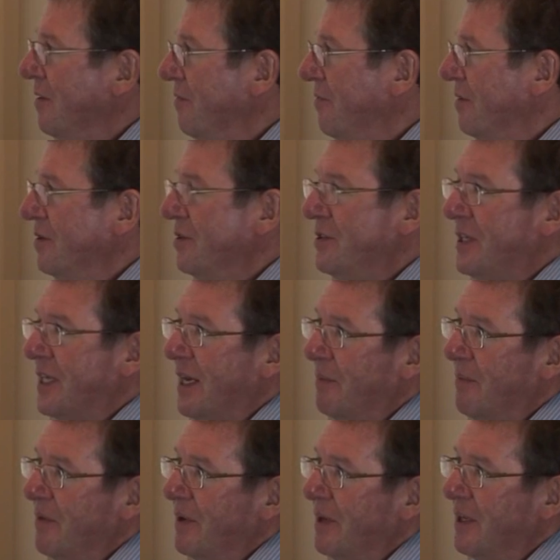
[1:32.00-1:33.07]
The first
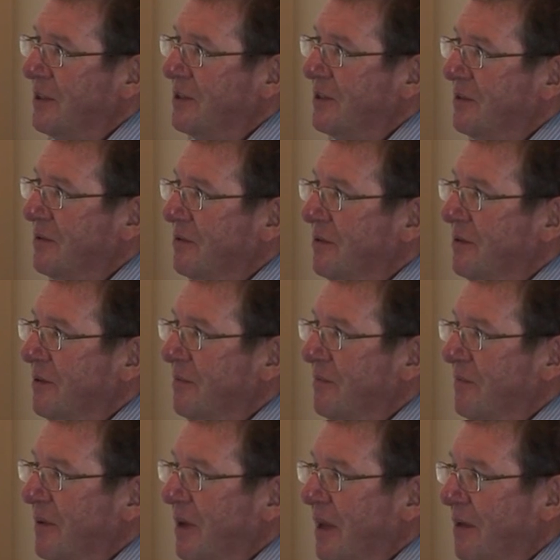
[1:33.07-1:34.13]
step is to
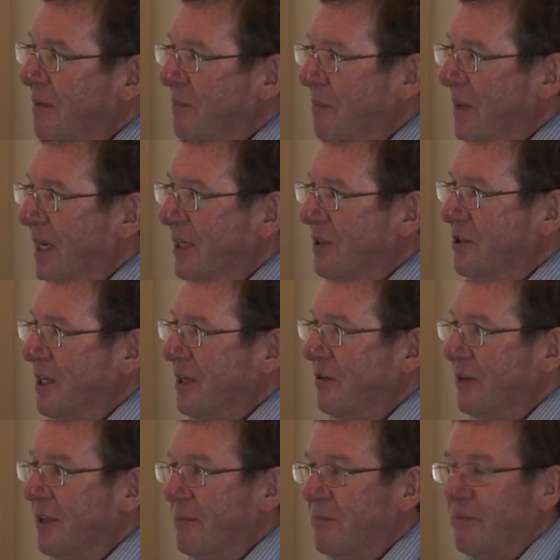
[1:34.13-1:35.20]
make a
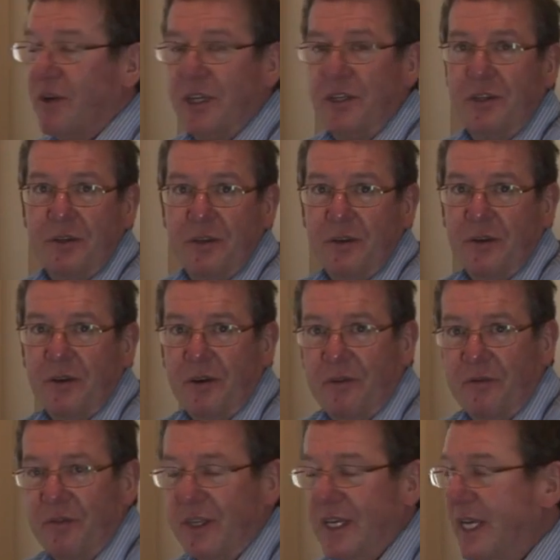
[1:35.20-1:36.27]
general impression
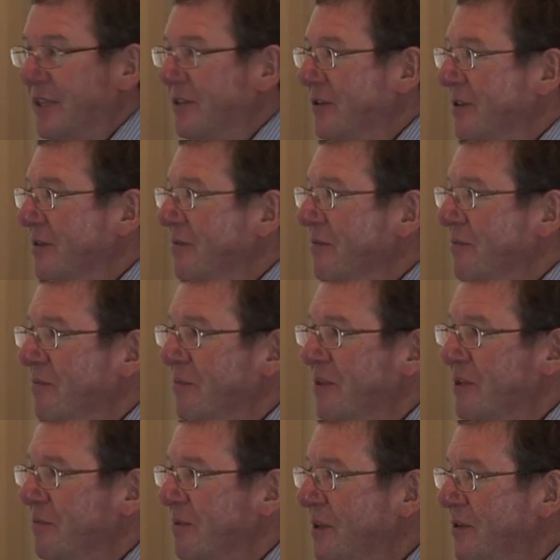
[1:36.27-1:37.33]
of the engine,
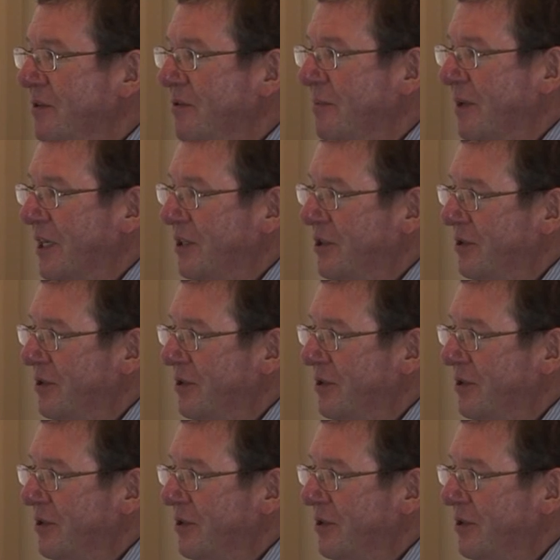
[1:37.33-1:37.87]
which we do by